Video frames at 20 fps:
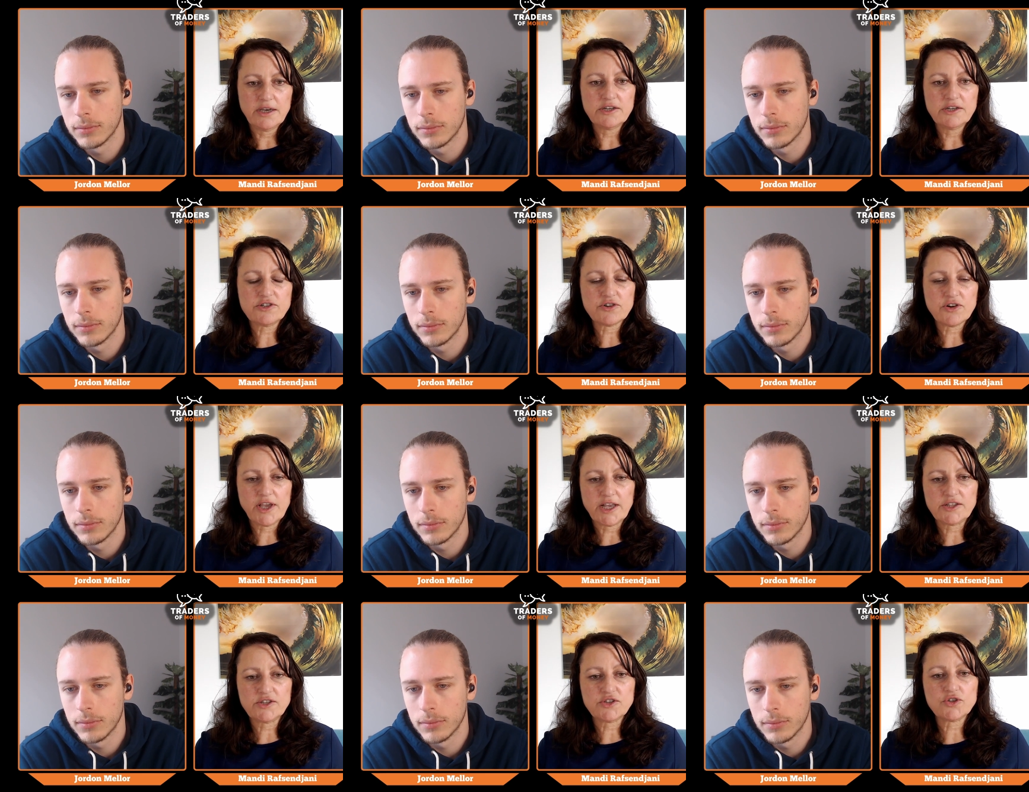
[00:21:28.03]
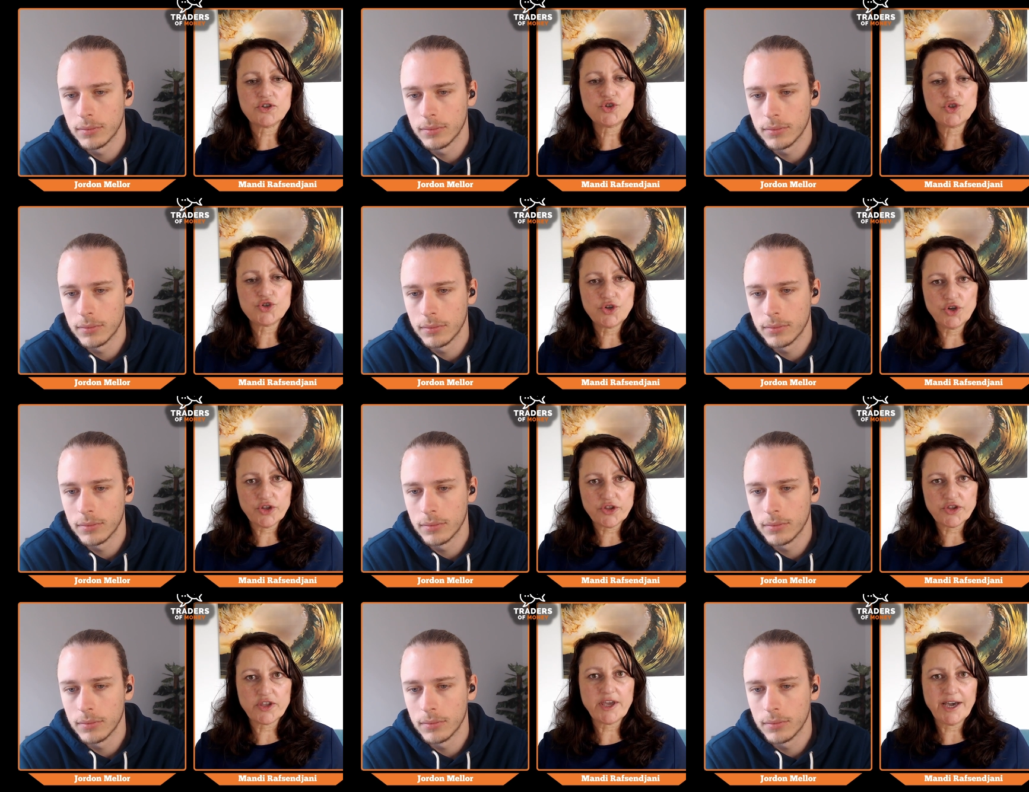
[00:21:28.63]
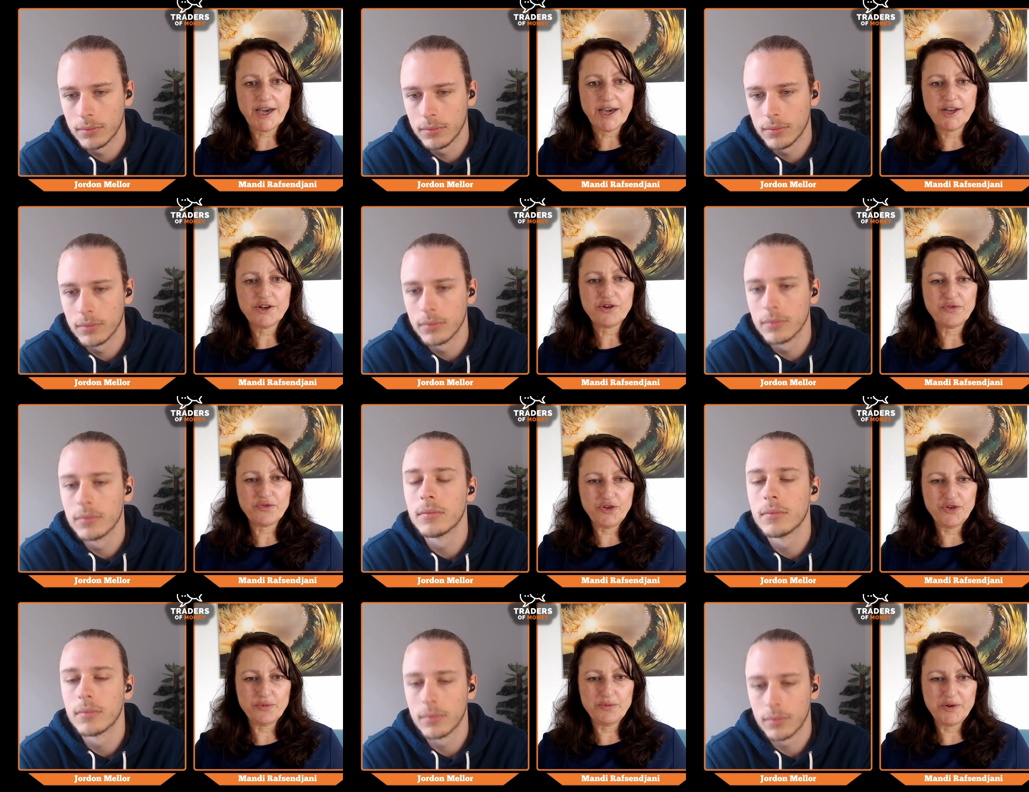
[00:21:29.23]
Speaker 1: attracts a certain
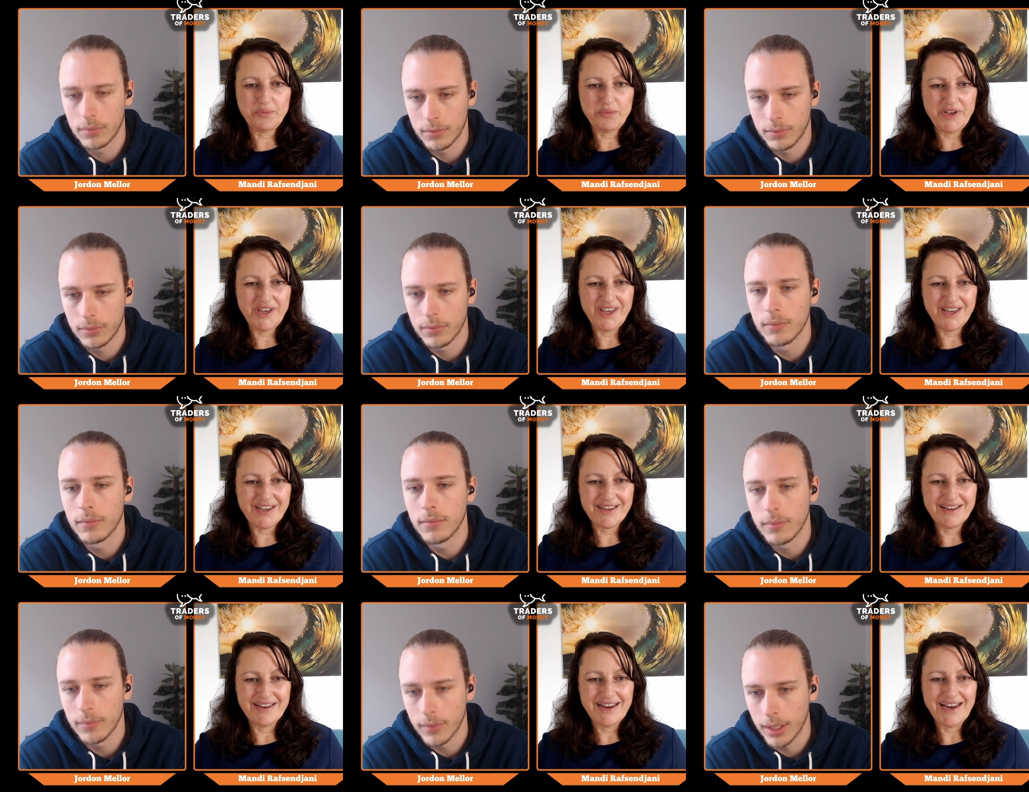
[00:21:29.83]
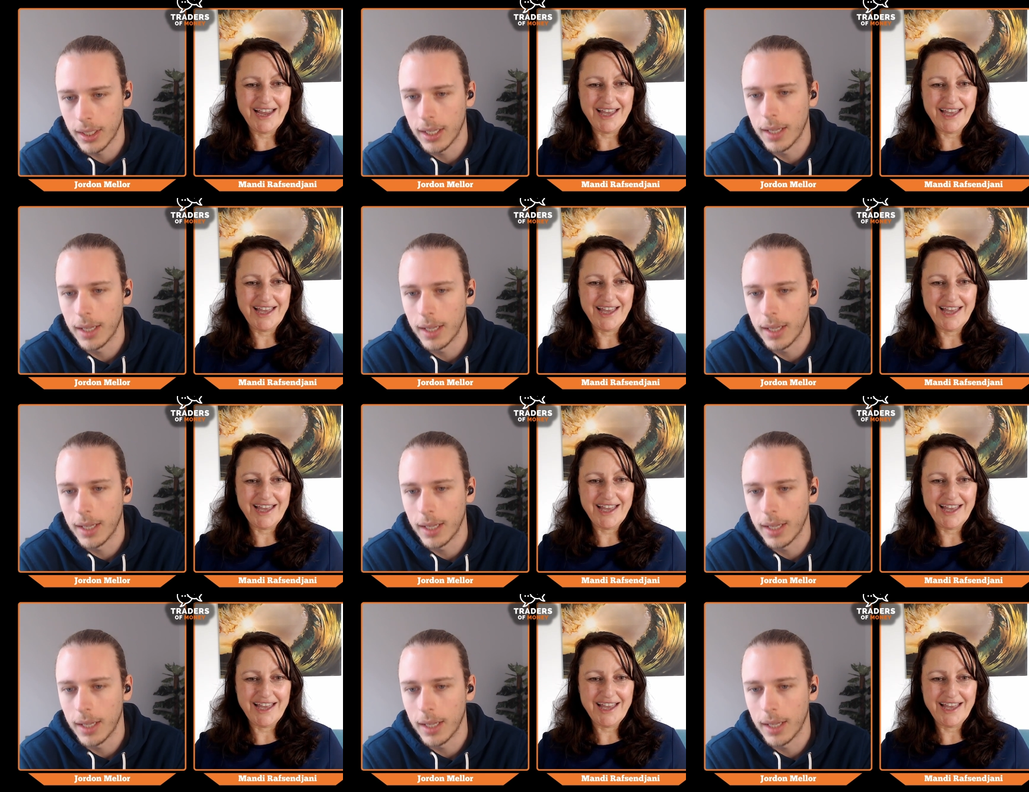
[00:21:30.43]
kind of human being